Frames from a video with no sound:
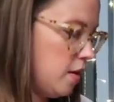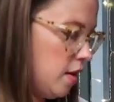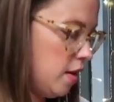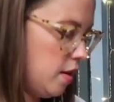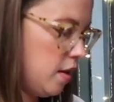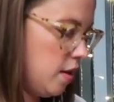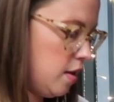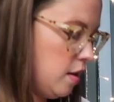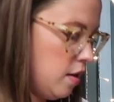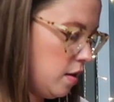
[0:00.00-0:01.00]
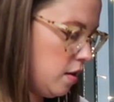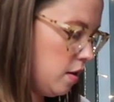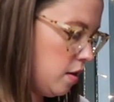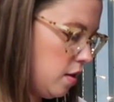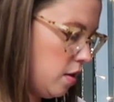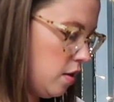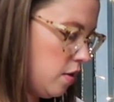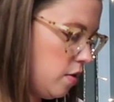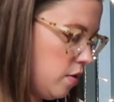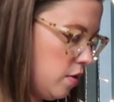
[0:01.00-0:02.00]

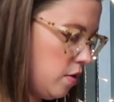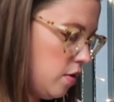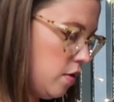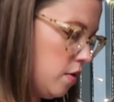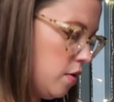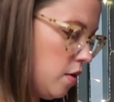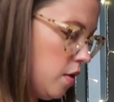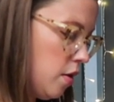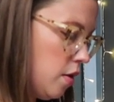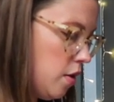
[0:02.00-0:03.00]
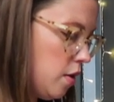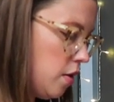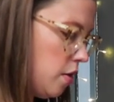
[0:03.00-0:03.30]
[no speech]